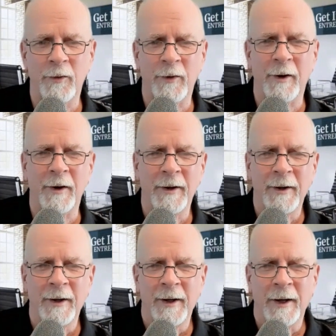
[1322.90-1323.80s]
uh,
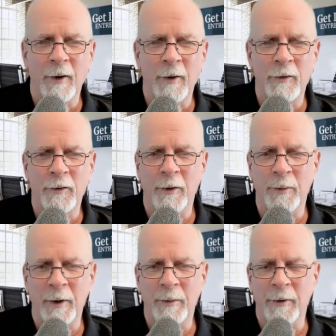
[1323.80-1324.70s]
I always tell
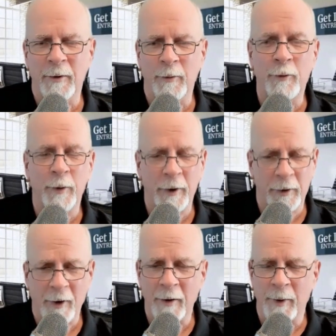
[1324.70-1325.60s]
people, which we're going
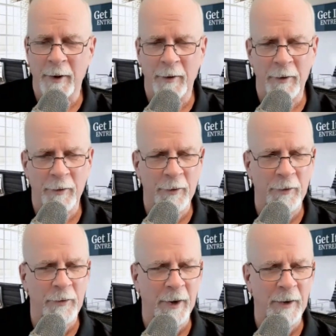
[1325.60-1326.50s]
to talk about here in the third
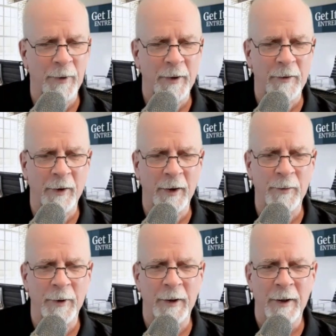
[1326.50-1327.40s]
segment,
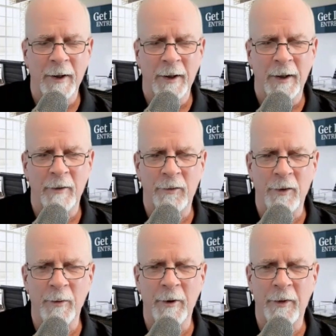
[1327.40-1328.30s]
segment if
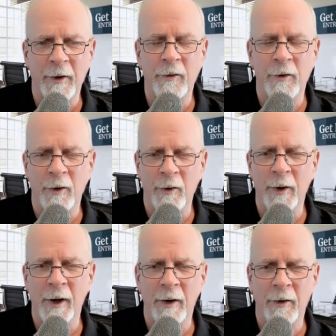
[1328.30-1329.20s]
some of the things that are
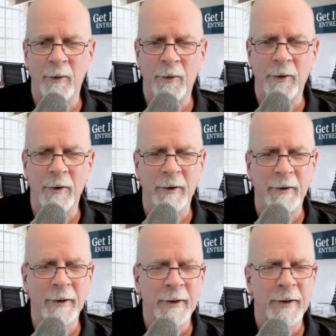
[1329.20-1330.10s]
going on in the world
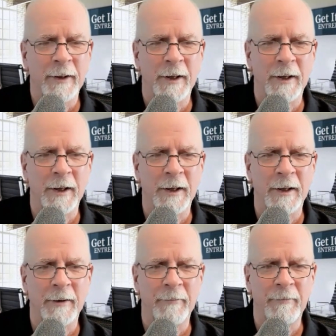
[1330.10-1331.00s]

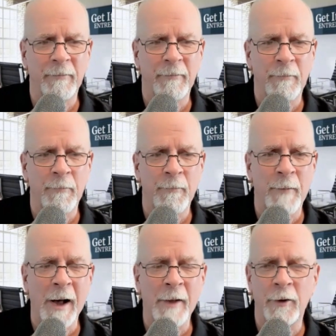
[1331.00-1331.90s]
uh,
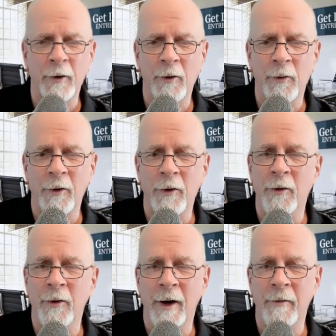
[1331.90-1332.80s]
bother you and you
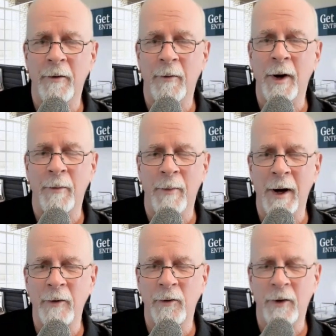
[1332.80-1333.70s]
don't have the right
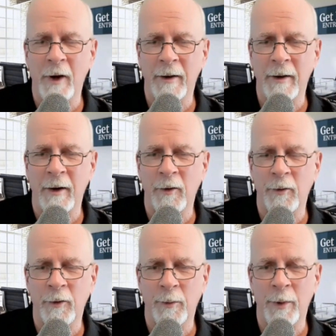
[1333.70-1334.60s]
mindset, then you
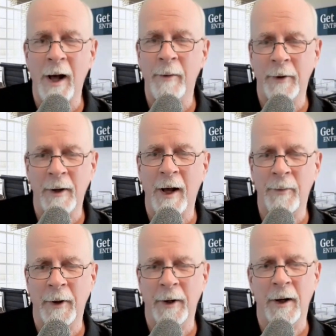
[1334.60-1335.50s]
should probably not
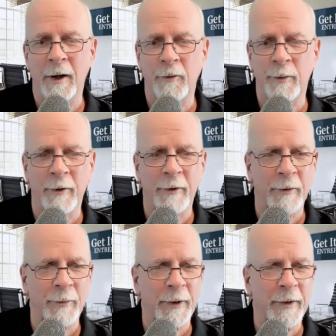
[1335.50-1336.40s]
be an entrepreneur
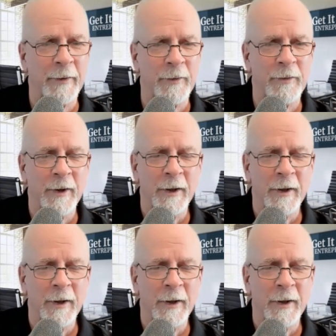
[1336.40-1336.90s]
because